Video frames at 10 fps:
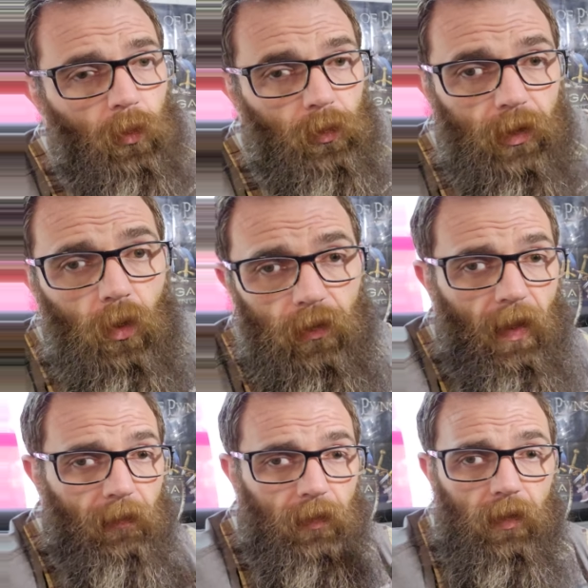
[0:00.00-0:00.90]
record
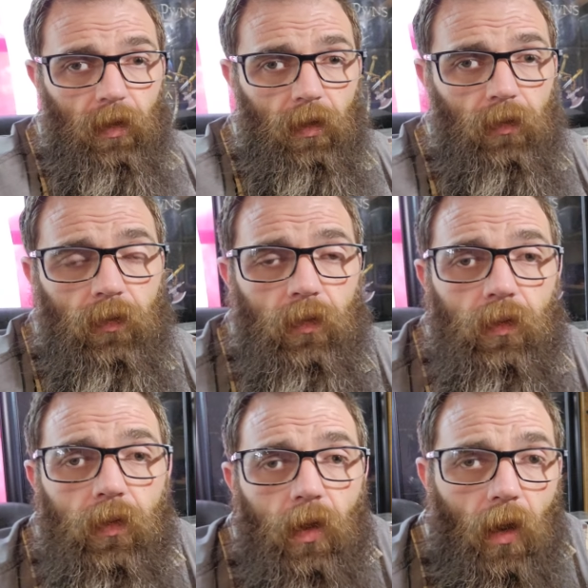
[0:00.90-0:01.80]
that video
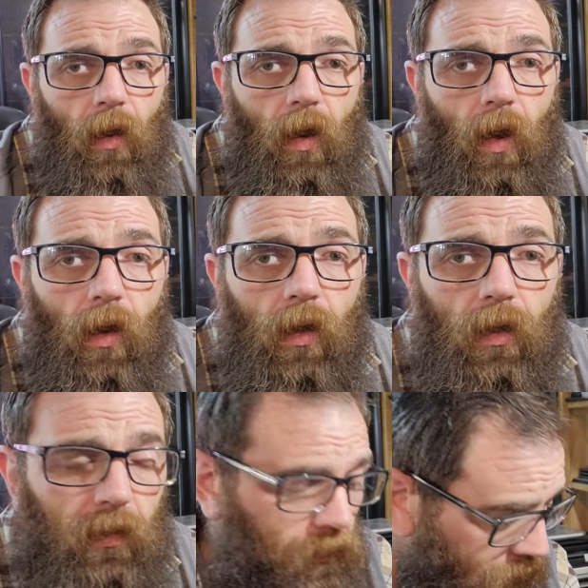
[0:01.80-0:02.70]

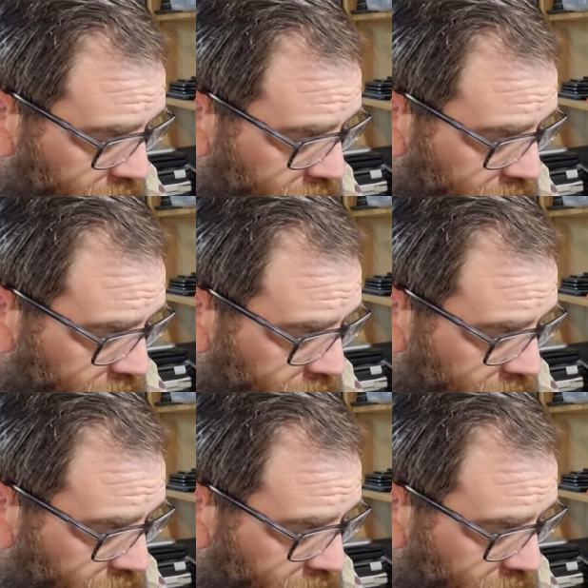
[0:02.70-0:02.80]
on